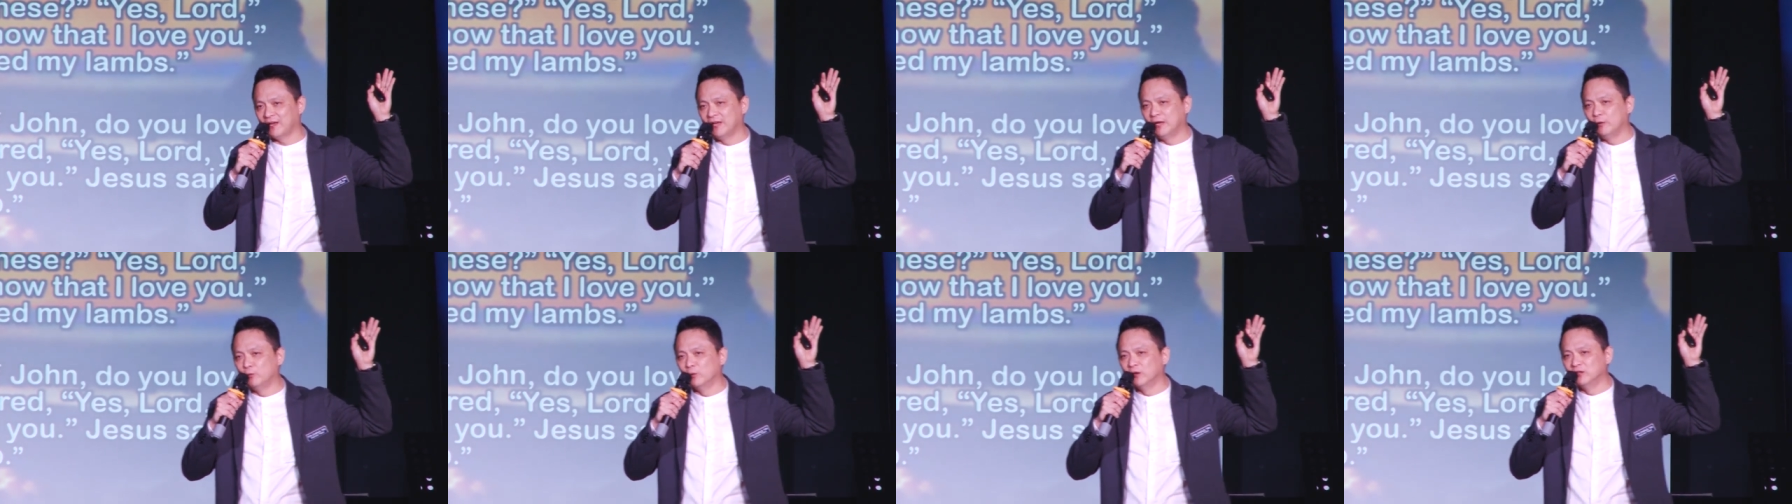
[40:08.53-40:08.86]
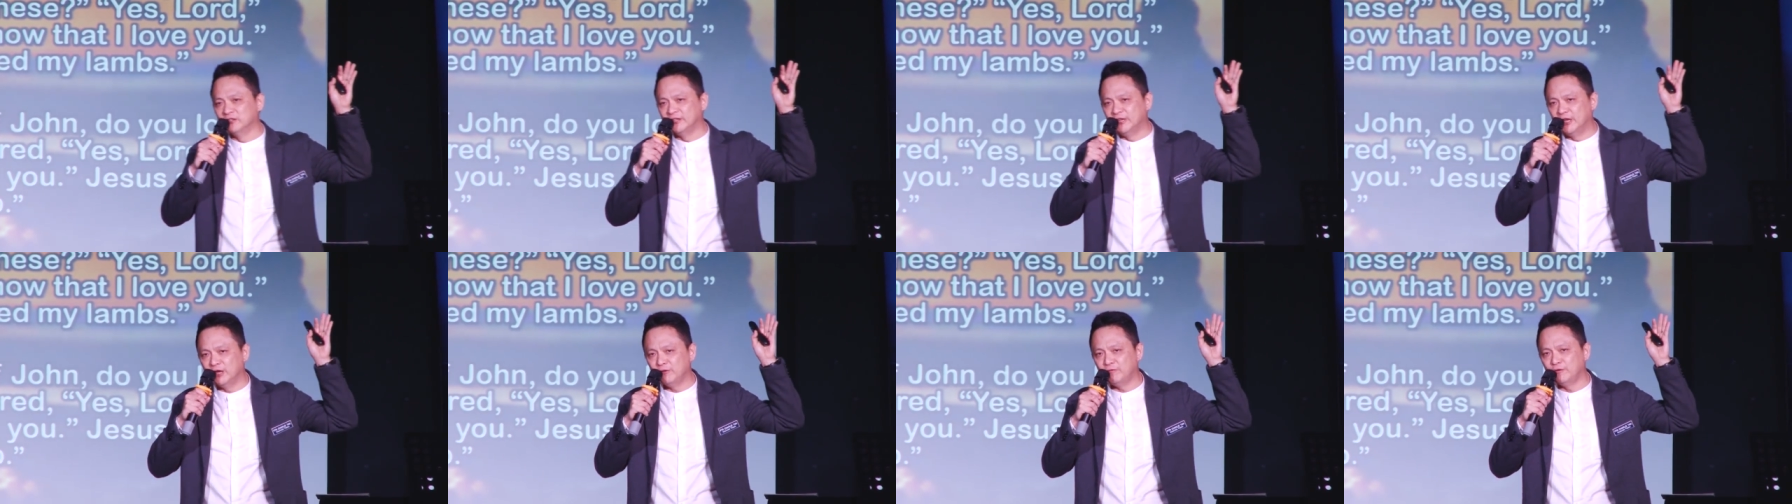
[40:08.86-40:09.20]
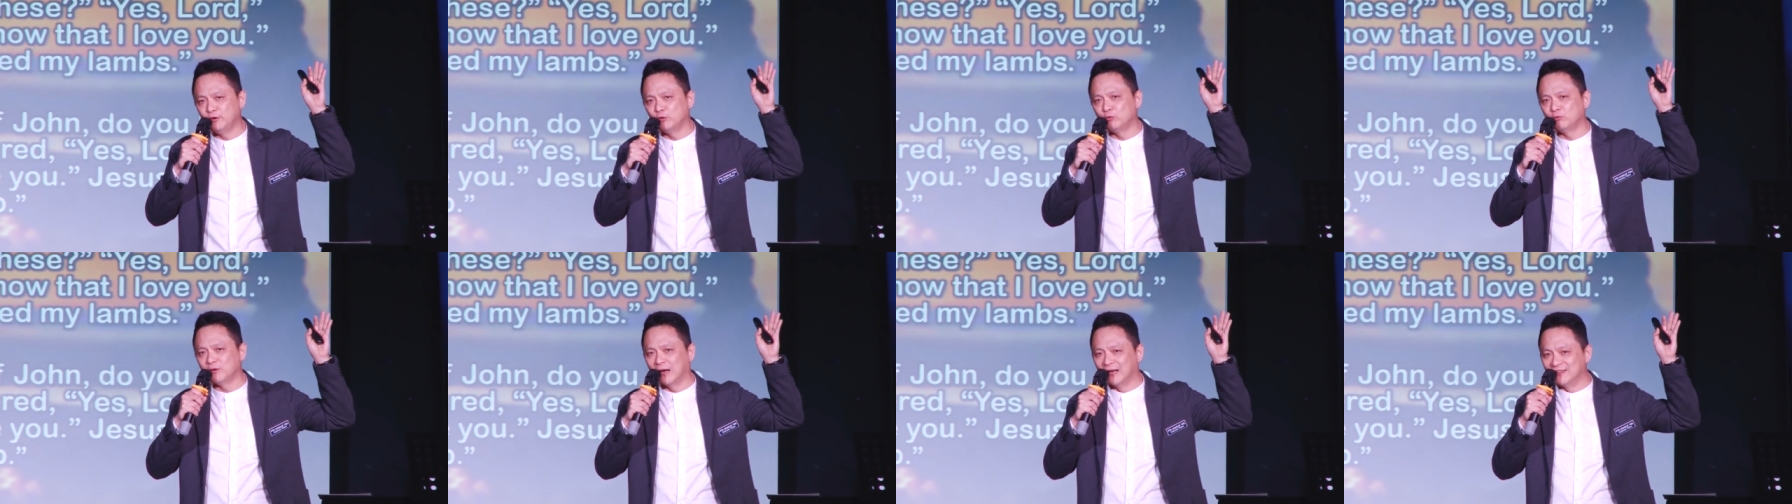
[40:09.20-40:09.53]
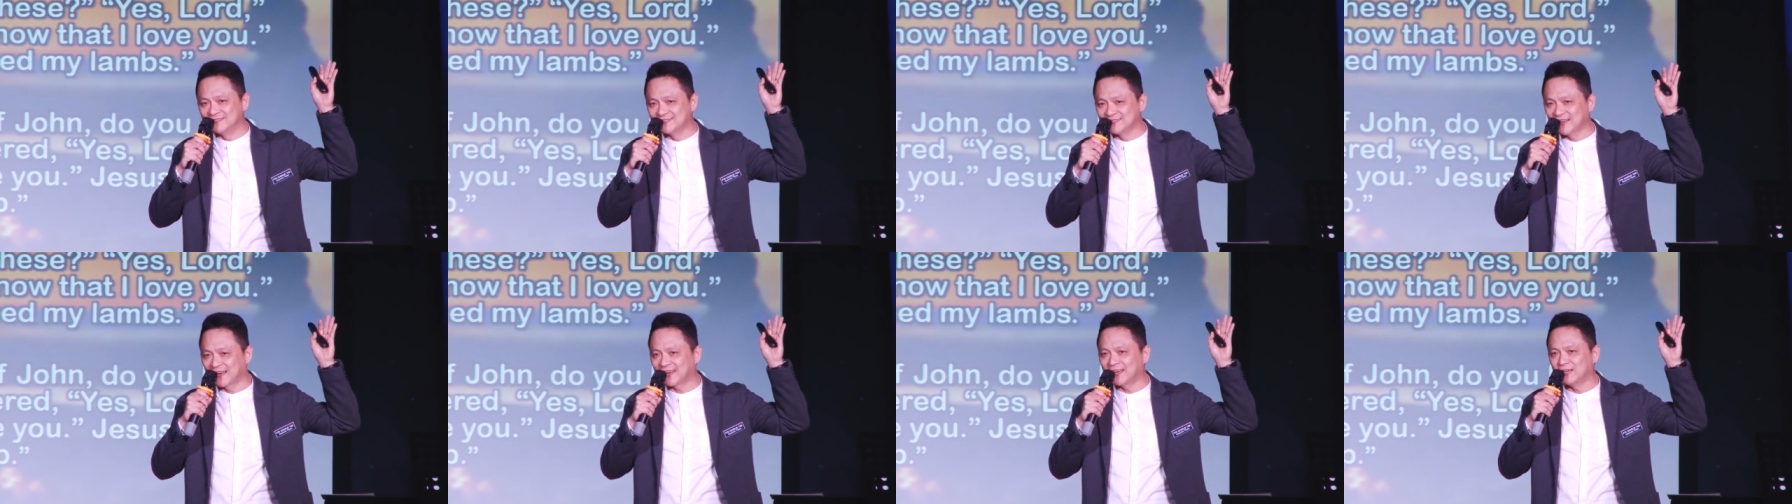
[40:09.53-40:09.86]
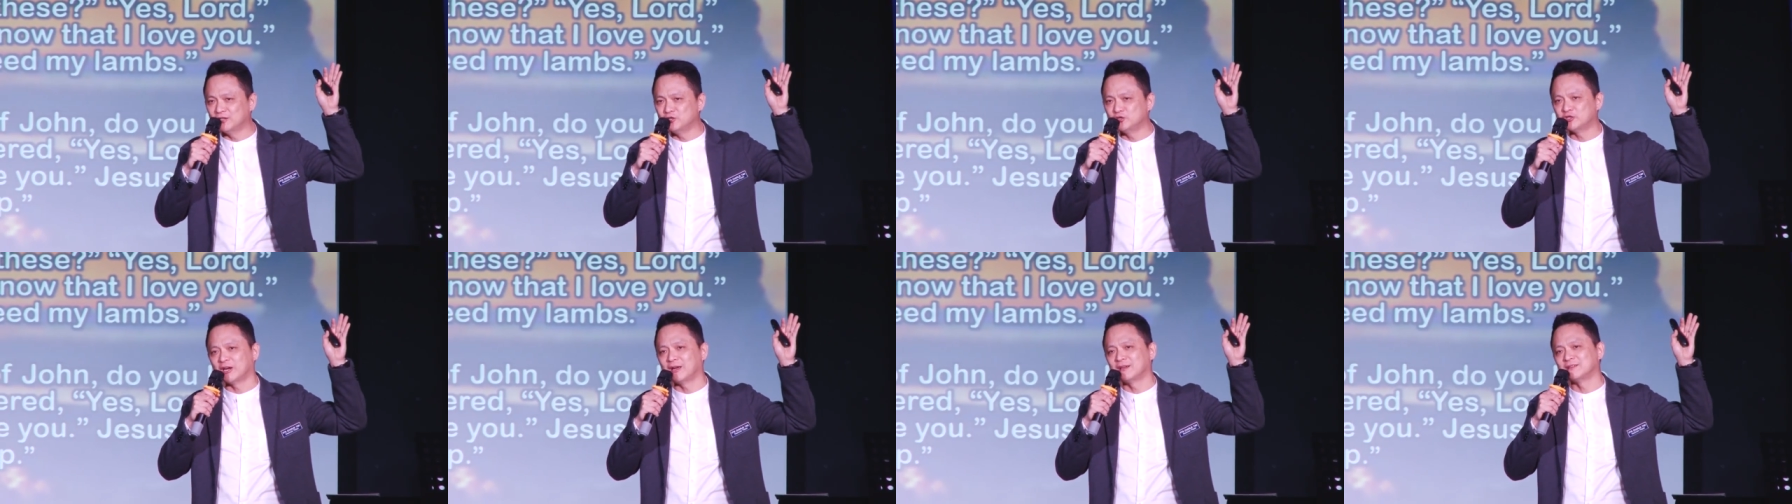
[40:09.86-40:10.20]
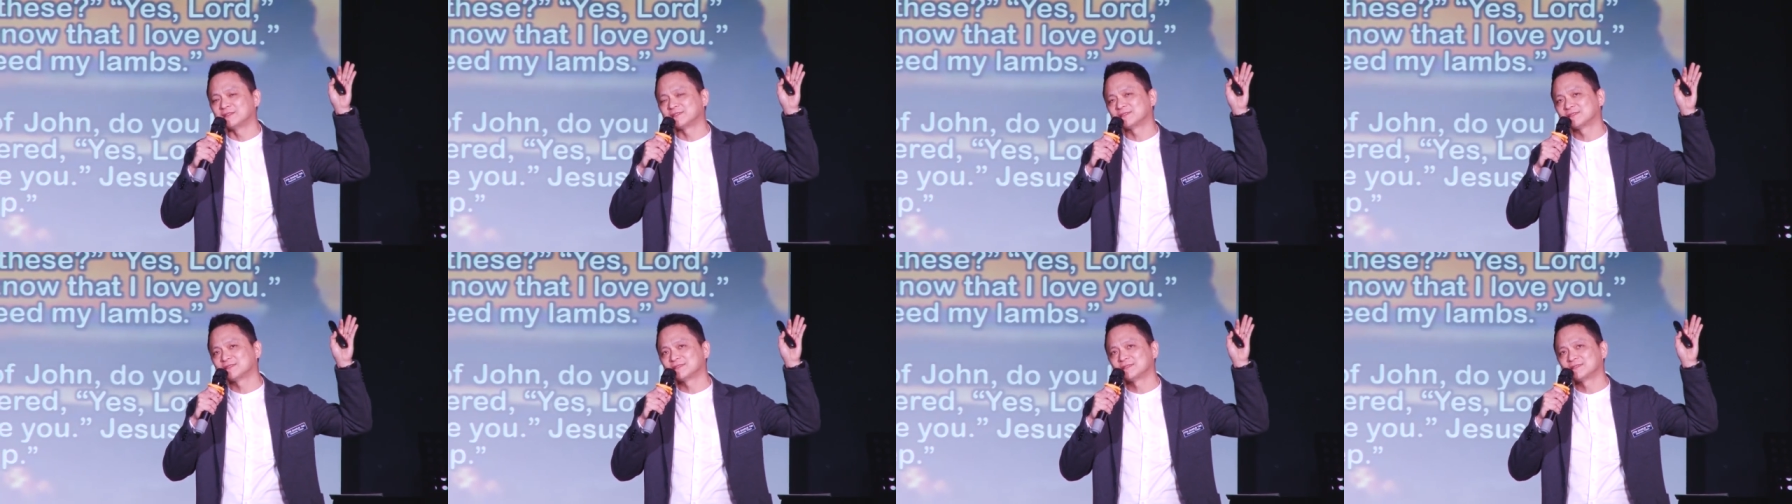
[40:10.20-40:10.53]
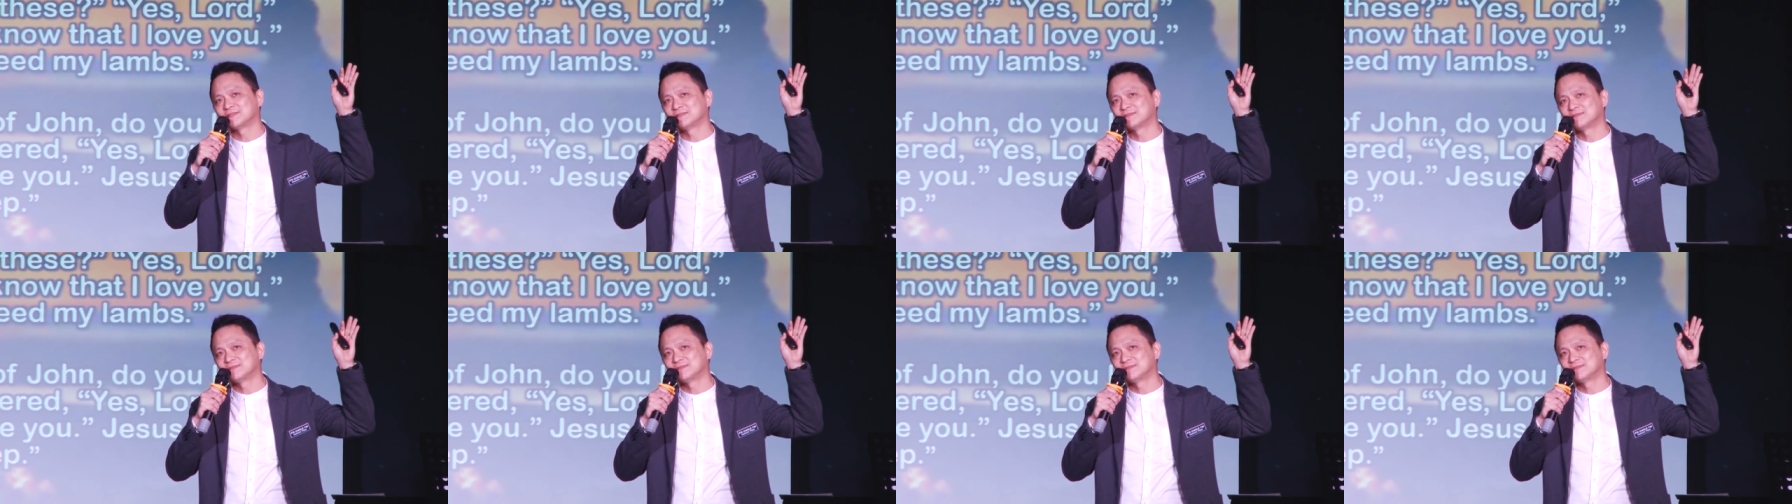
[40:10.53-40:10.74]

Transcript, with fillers: He will give you a second chance.